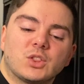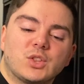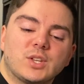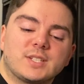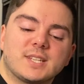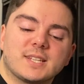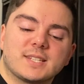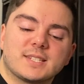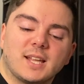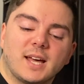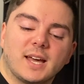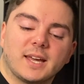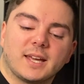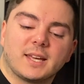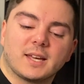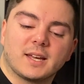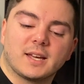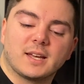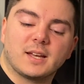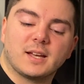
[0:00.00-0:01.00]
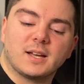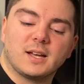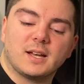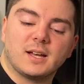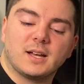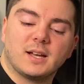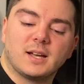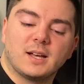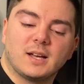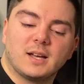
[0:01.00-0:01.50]
this is like
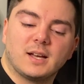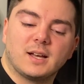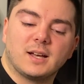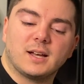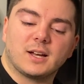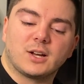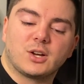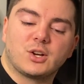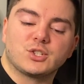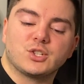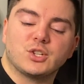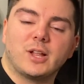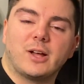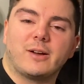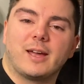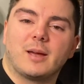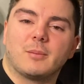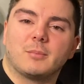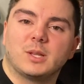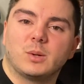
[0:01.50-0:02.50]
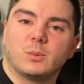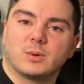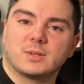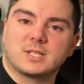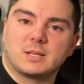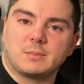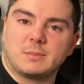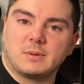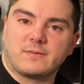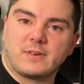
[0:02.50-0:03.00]
because you know how Emily
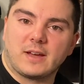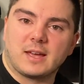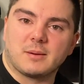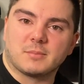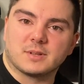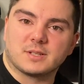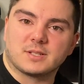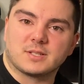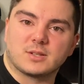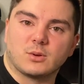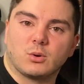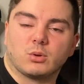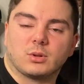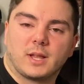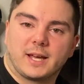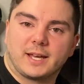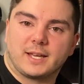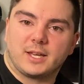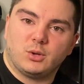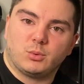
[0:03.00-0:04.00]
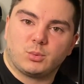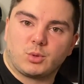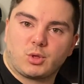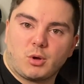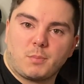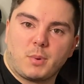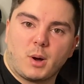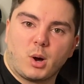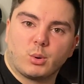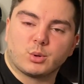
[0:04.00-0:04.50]
wants to be famous or like you know
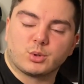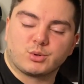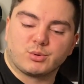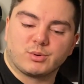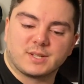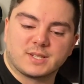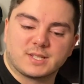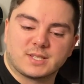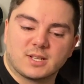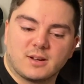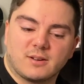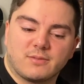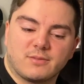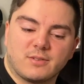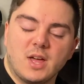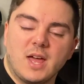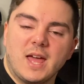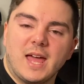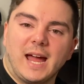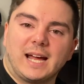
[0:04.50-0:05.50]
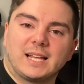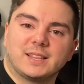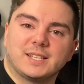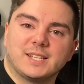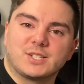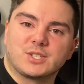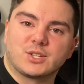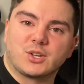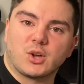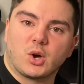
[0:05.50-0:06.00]
their poetry and stuff, and
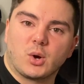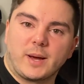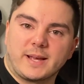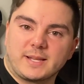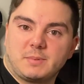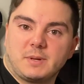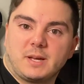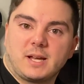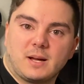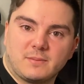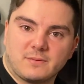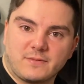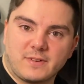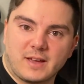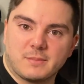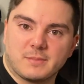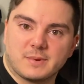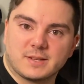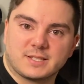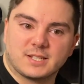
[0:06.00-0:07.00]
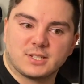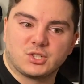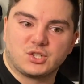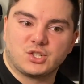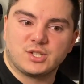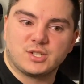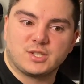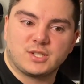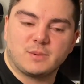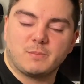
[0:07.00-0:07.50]
this girl has become famous and
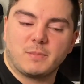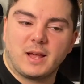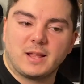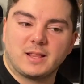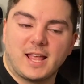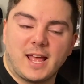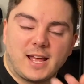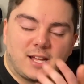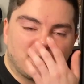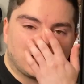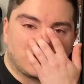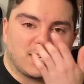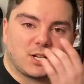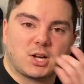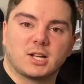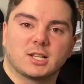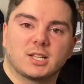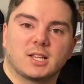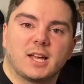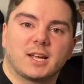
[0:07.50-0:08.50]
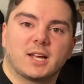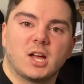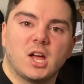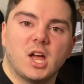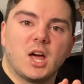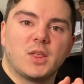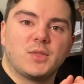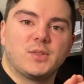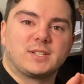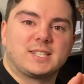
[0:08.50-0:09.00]
she's and now it's like kind of like
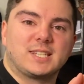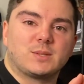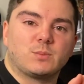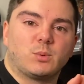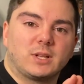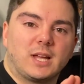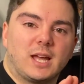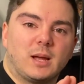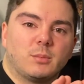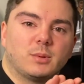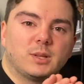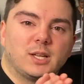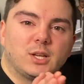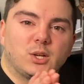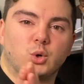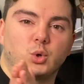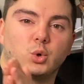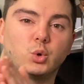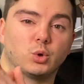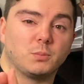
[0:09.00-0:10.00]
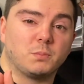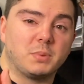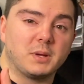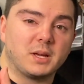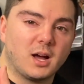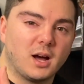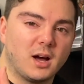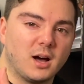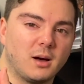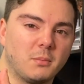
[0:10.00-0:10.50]
this is what Emily could
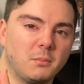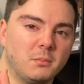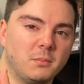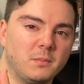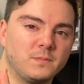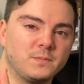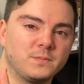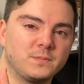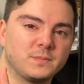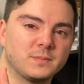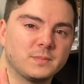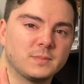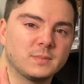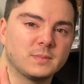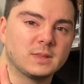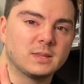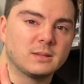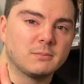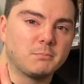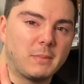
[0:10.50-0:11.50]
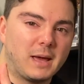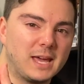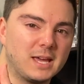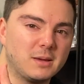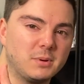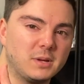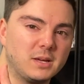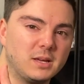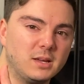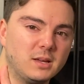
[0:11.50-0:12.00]
become,
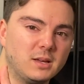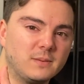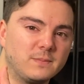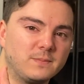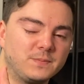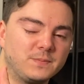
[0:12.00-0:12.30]
maybe.